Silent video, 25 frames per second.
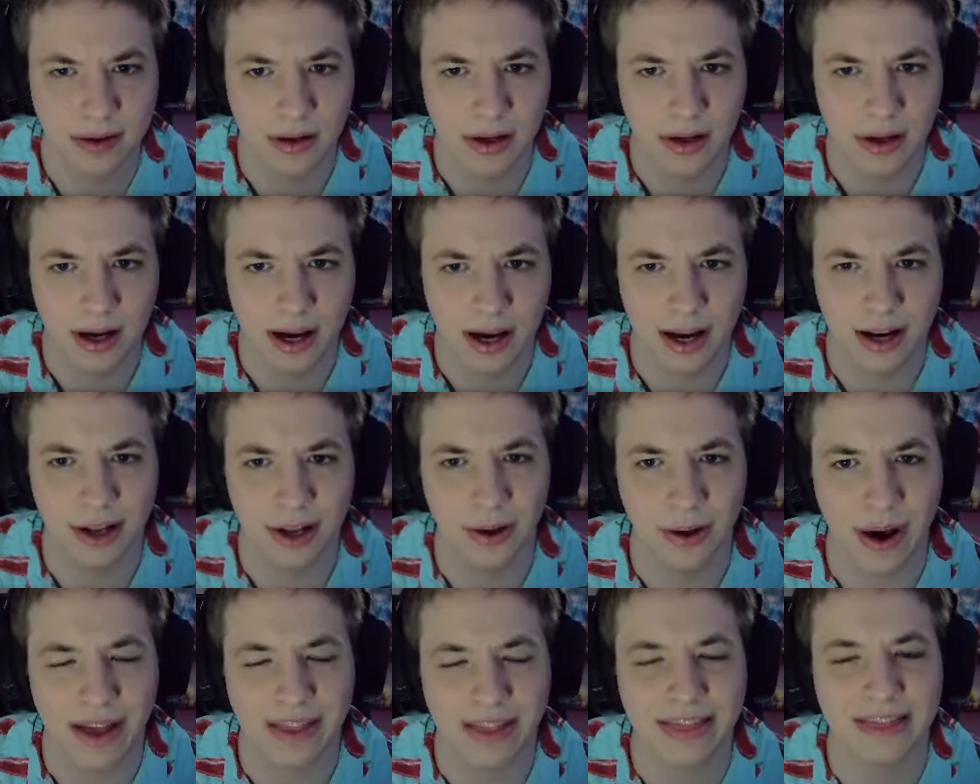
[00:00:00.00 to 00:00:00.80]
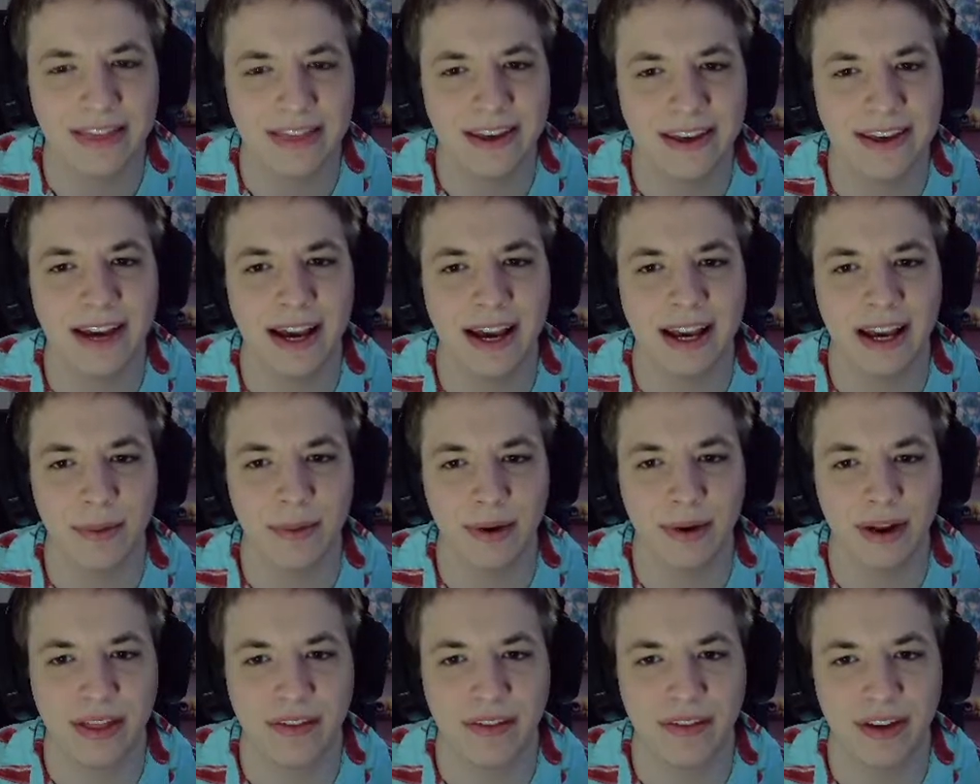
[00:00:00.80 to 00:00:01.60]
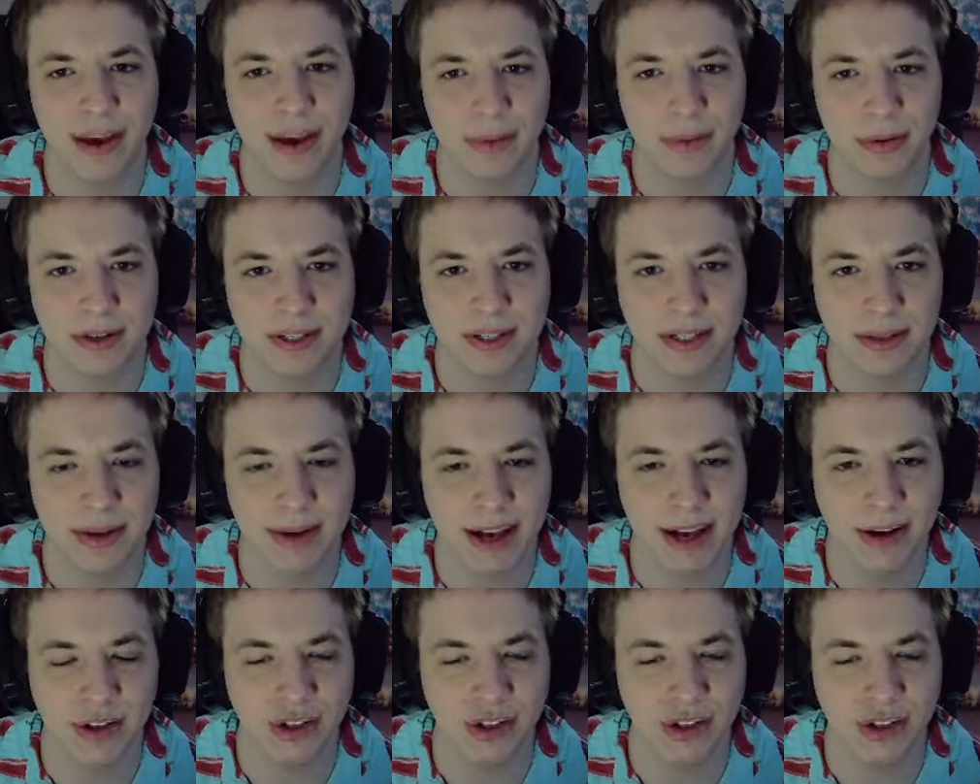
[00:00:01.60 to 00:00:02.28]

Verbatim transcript: I don't know. I think I get rid of the Vampirism now